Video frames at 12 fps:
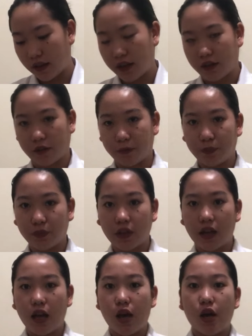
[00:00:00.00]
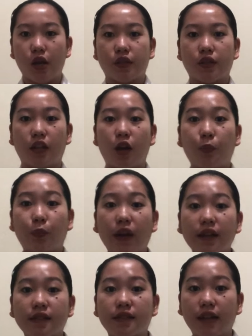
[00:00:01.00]
here. So now
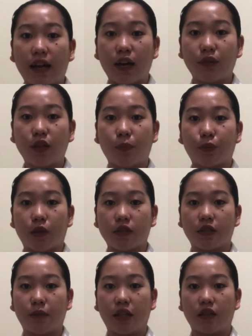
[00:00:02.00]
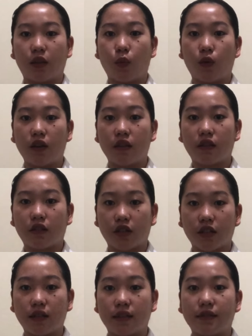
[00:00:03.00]
press down approximately
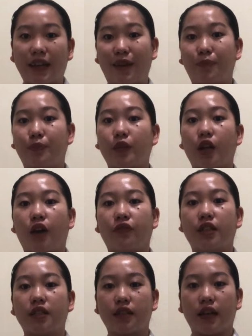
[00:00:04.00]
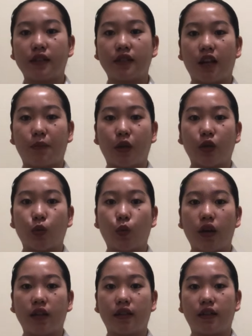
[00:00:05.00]
1/3 the depth of the chest, about
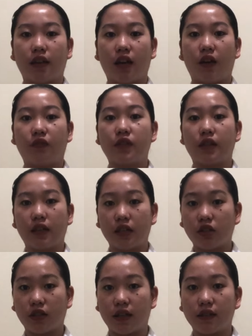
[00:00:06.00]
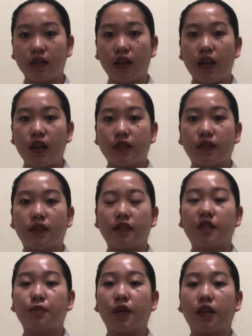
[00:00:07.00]
1.5 inches. So
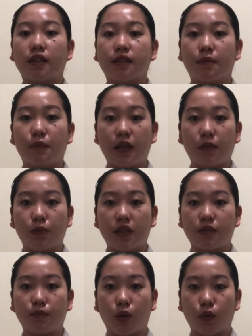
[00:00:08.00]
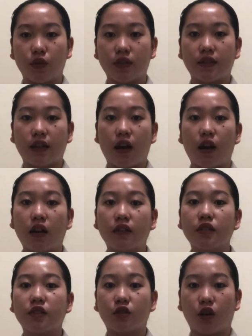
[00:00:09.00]
this is because the baby's bones
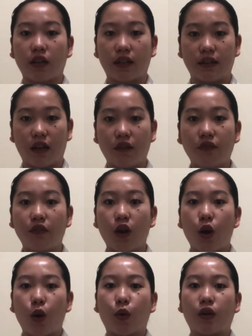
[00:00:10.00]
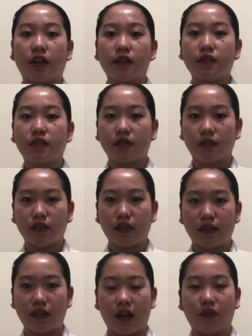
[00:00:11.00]
aren't strong enough or aren't
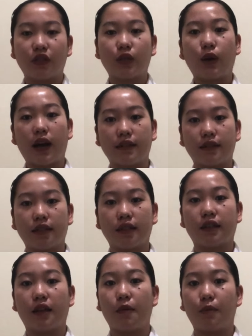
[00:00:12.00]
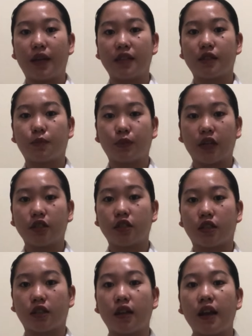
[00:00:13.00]
sturdy enough to handle immense
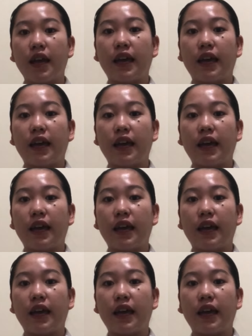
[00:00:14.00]
pressure,